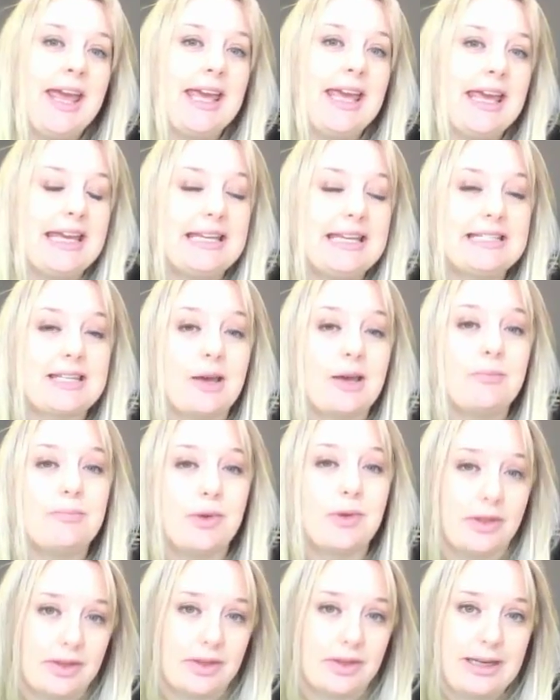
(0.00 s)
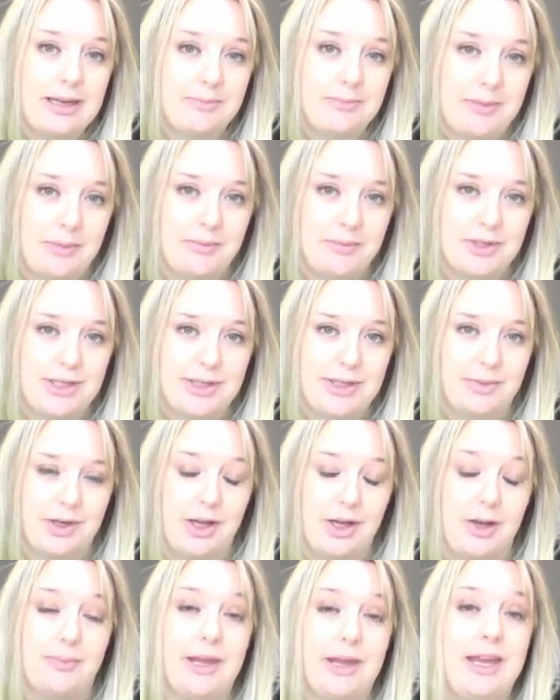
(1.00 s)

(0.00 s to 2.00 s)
It is a monthly membership club.